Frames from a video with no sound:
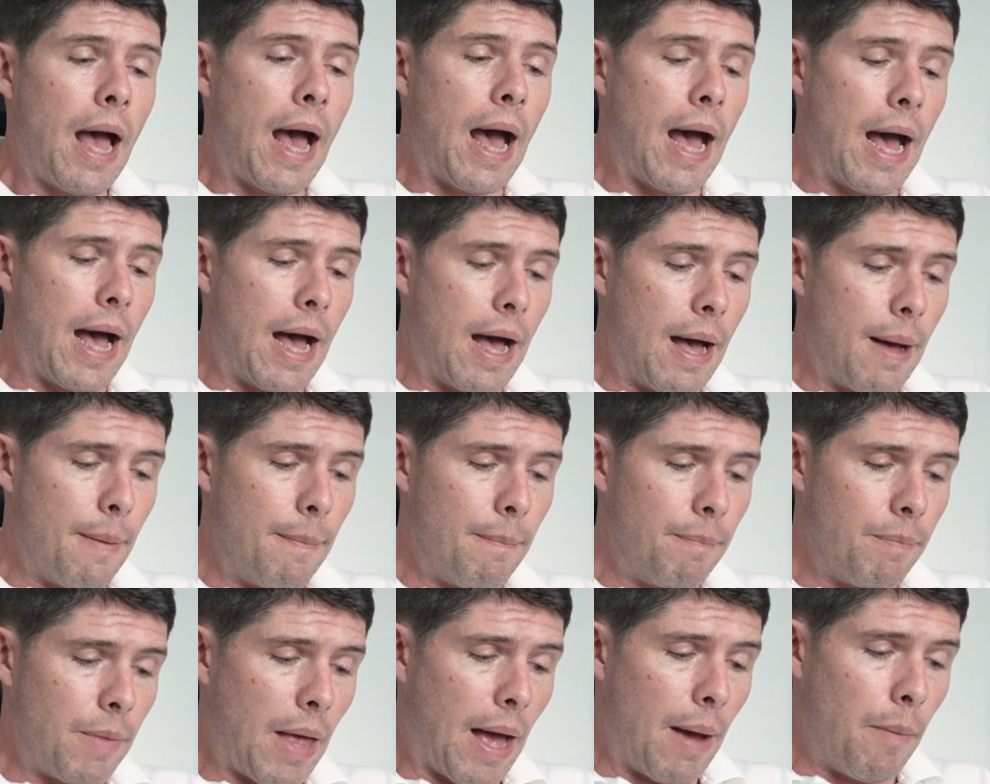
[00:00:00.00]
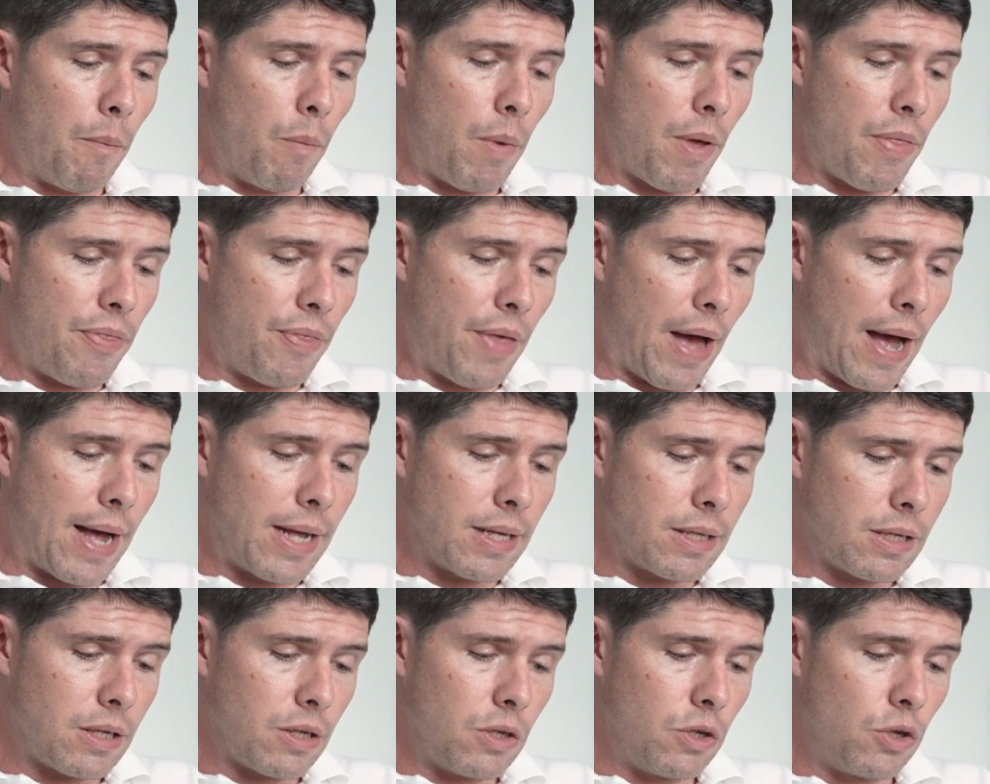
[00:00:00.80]
And with
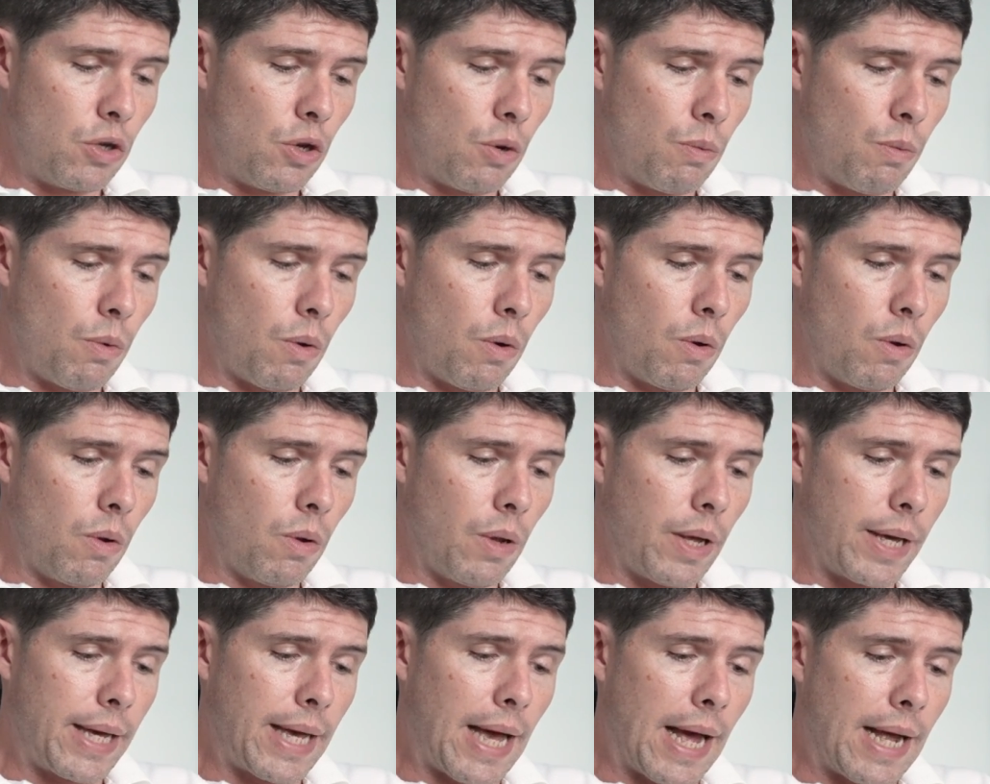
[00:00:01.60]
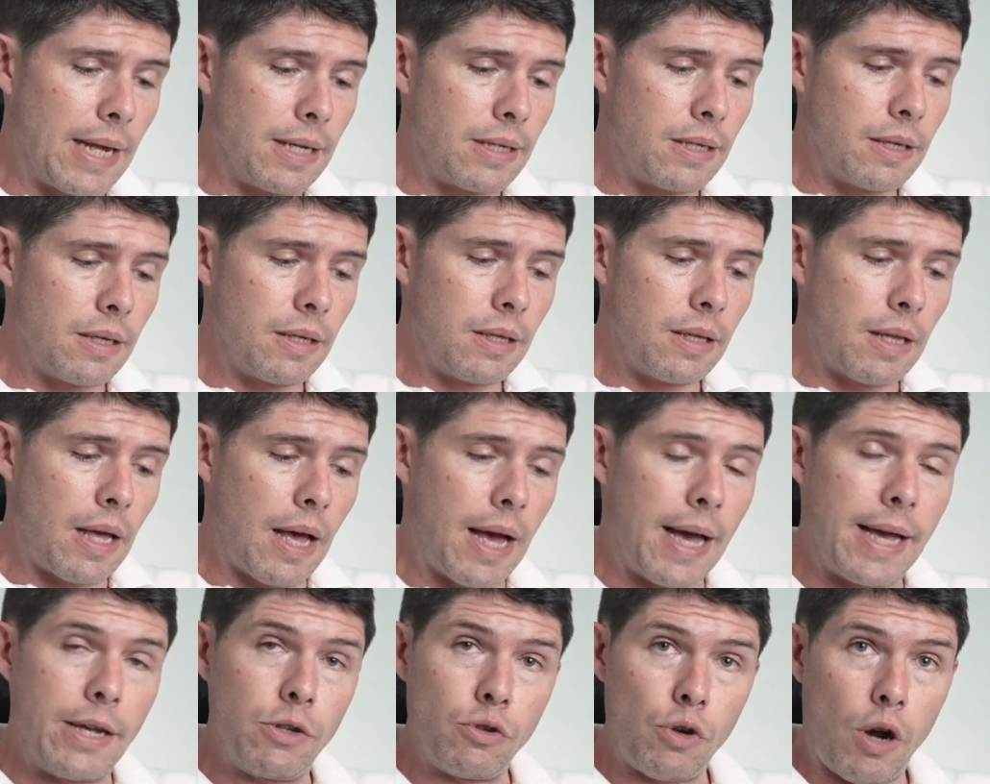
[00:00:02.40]
that, you will get
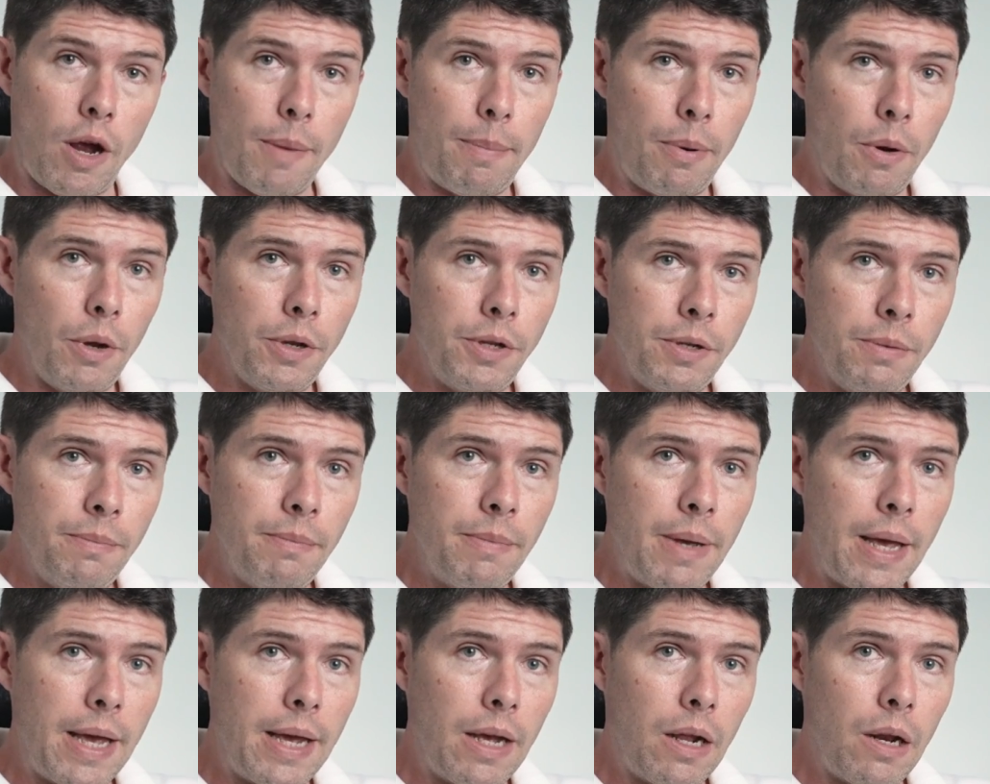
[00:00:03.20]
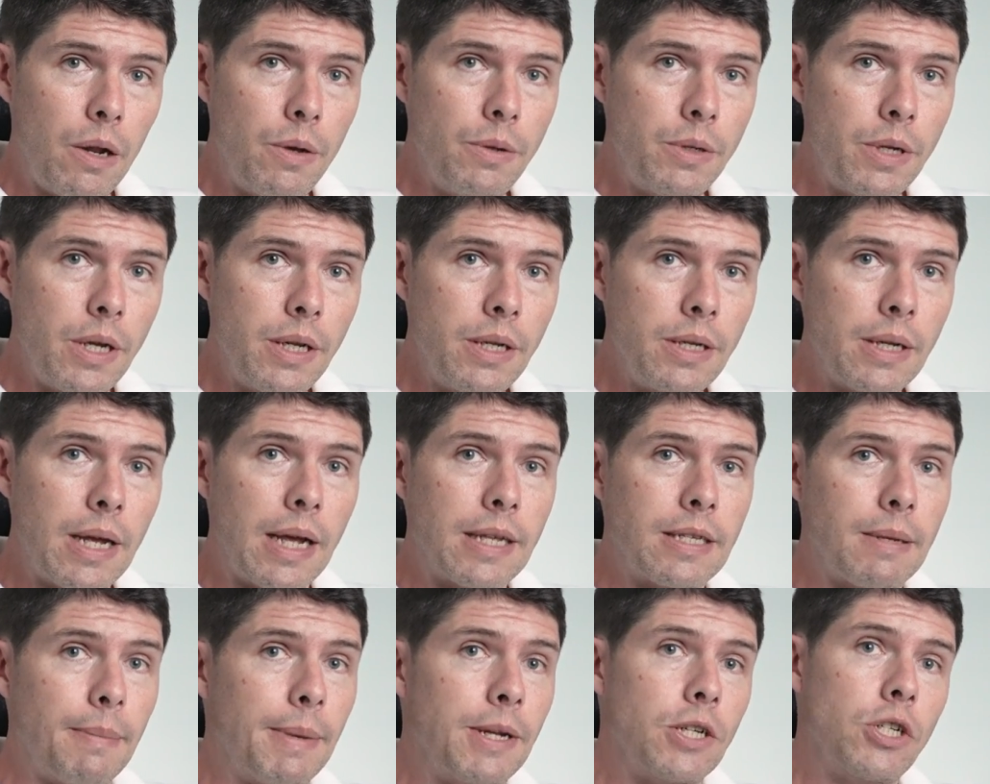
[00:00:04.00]
a tripod included.
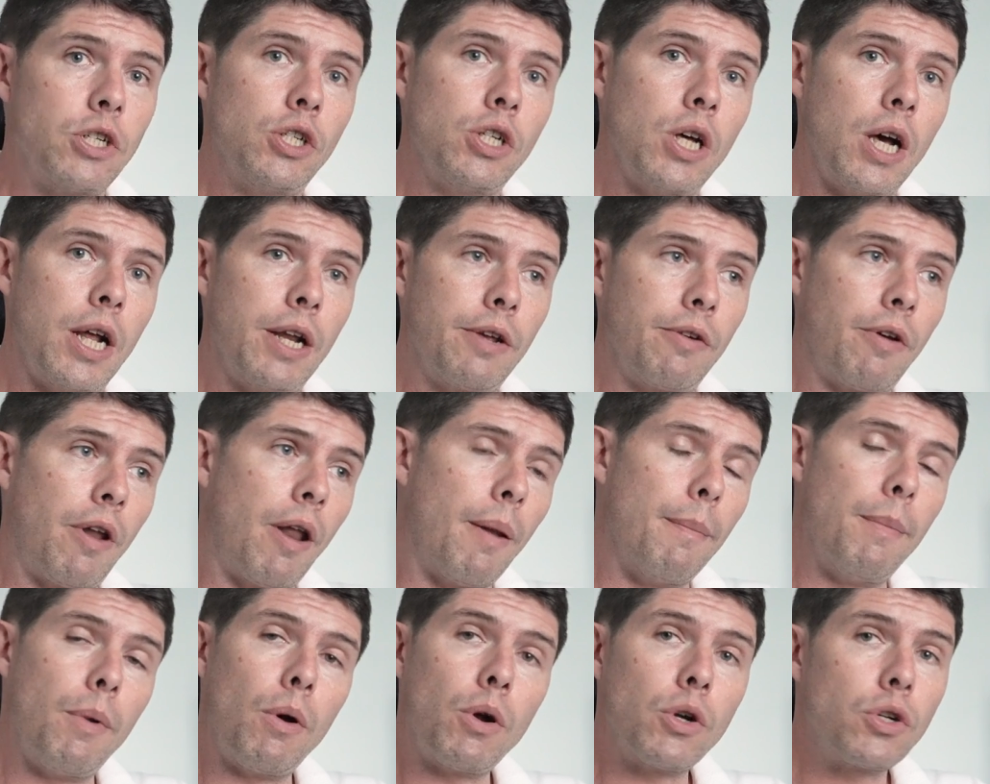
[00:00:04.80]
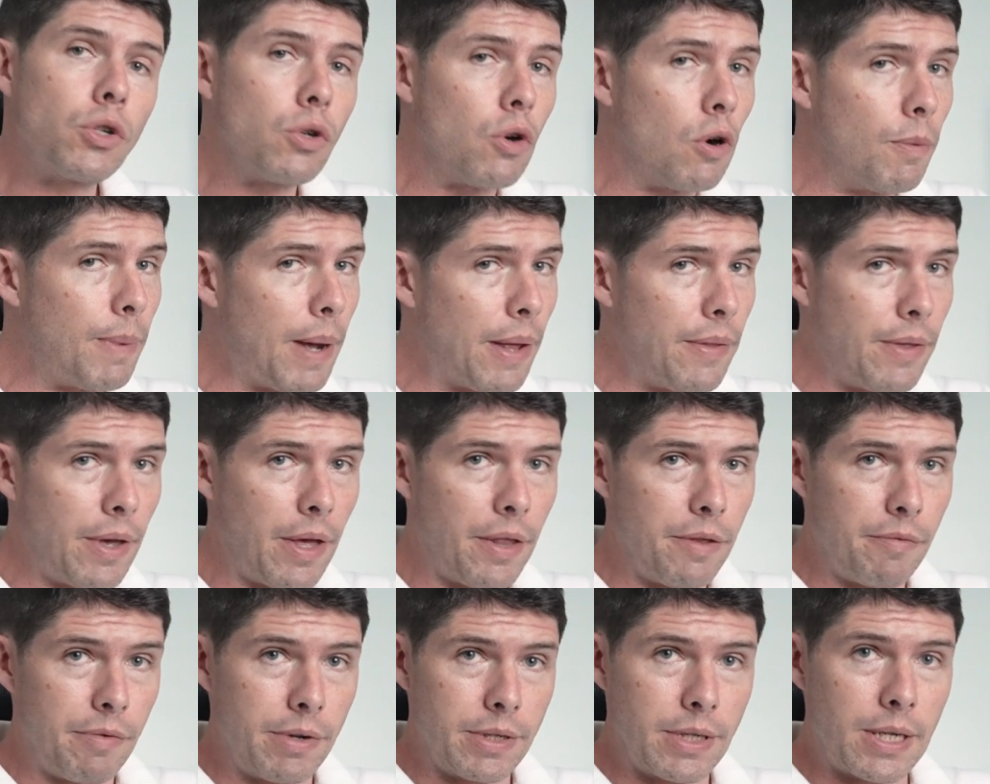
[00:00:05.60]
As I mentioned earlier on, I'm not sure about the
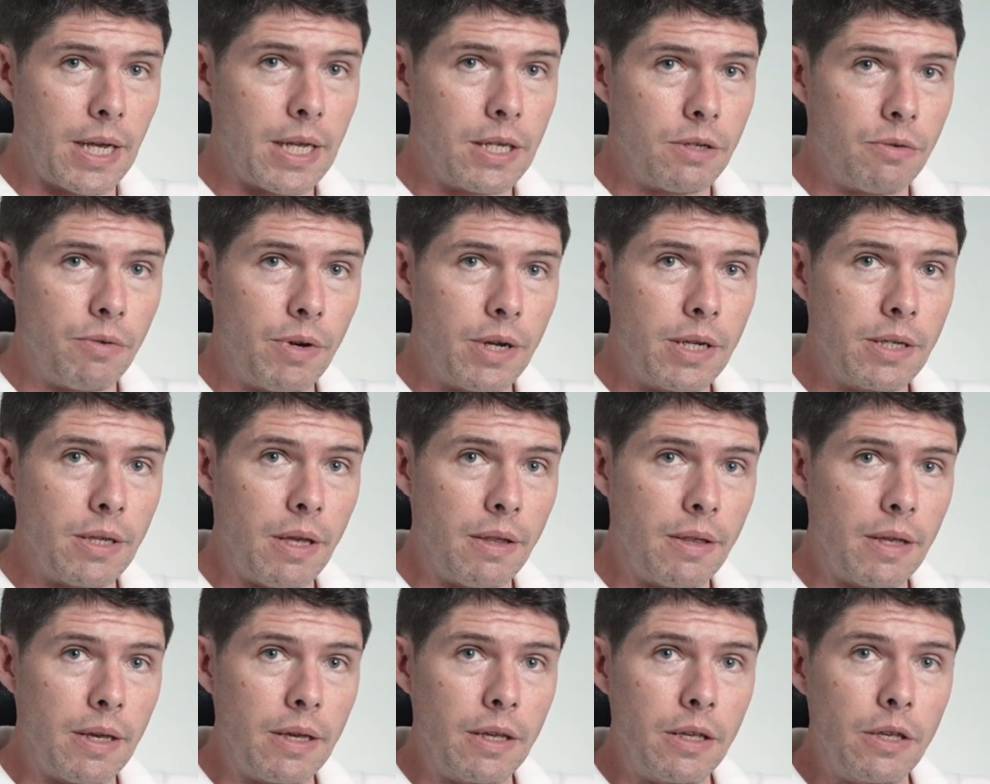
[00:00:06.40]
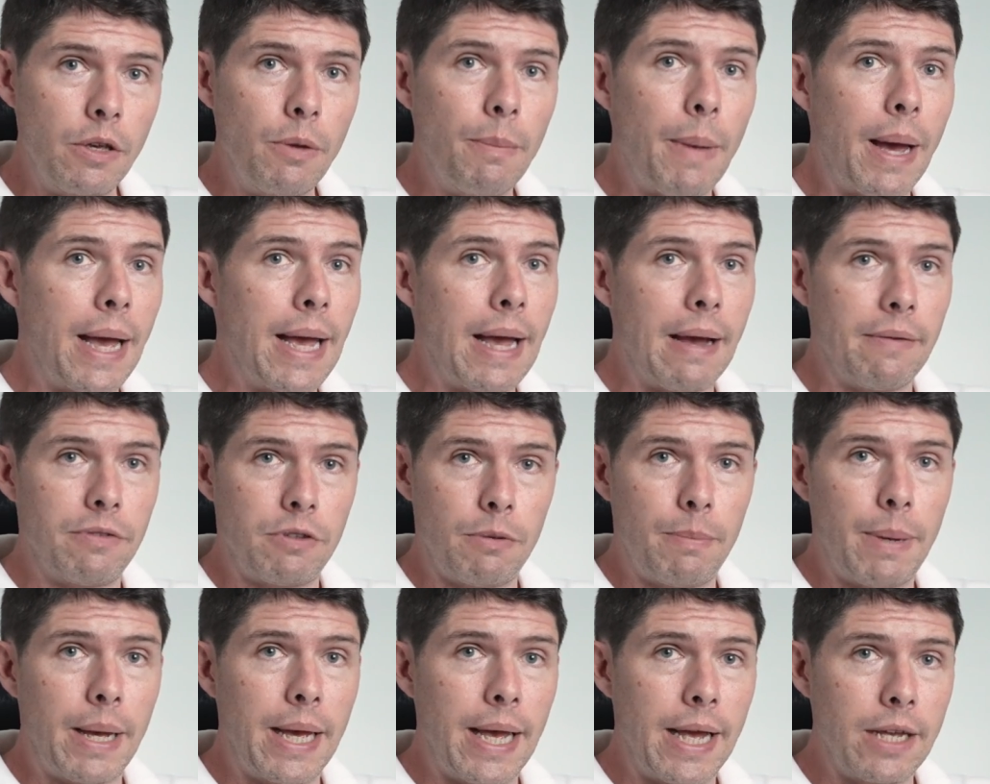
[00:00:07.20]
other accessories. I think you may have
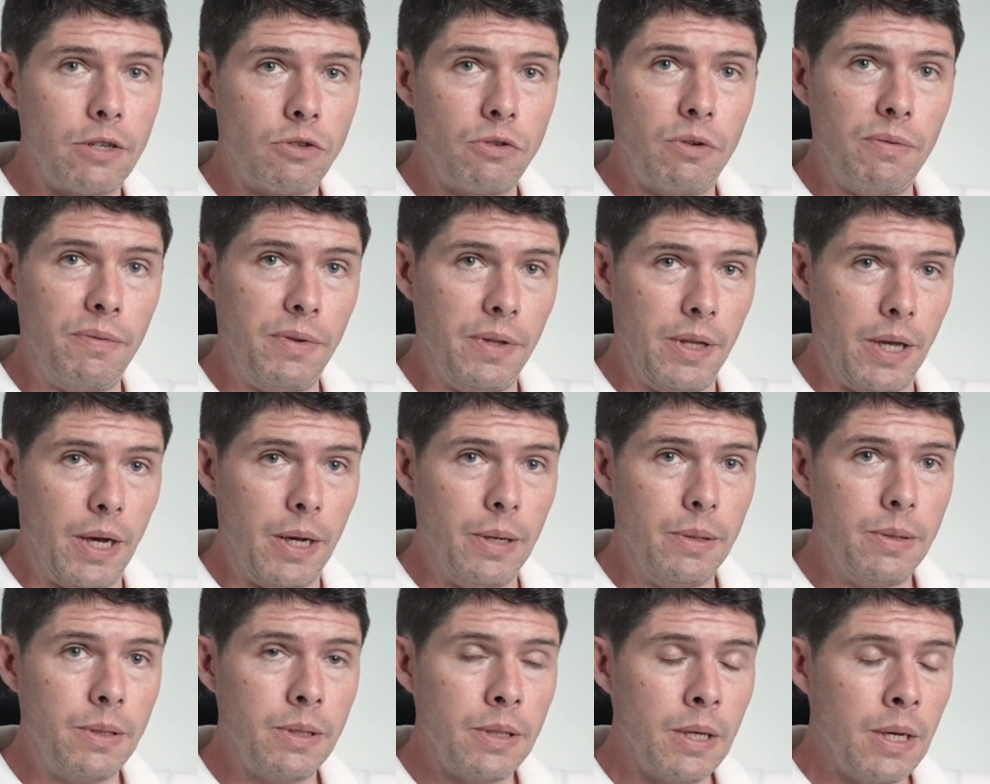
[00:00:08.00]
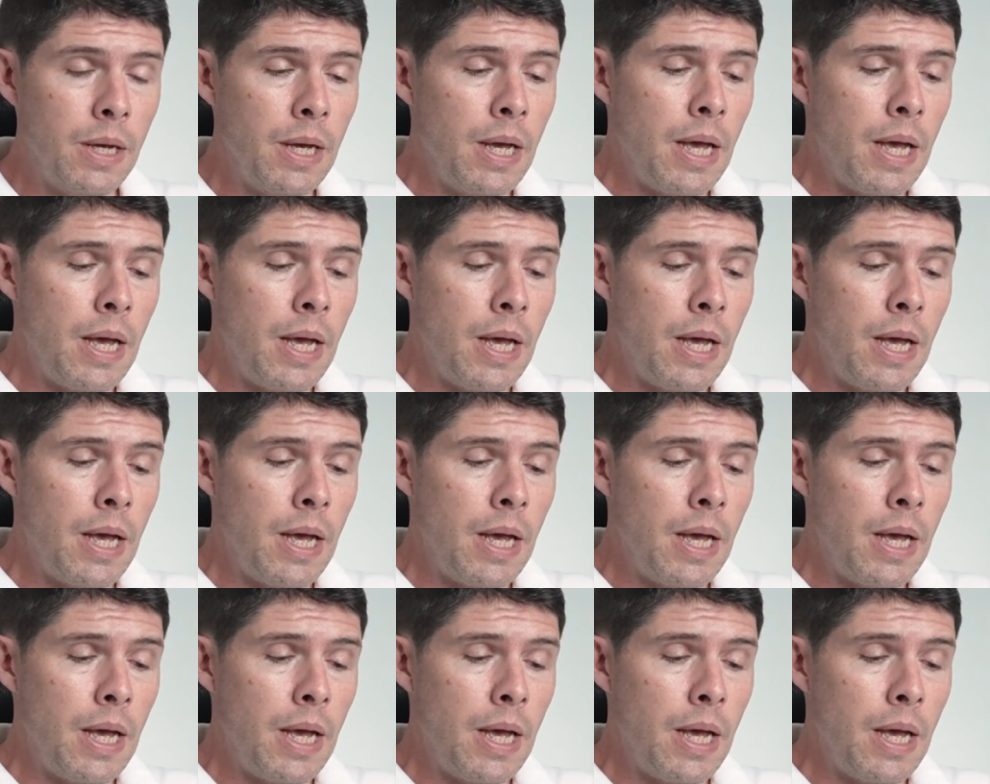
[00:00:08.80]
to pay extra for those.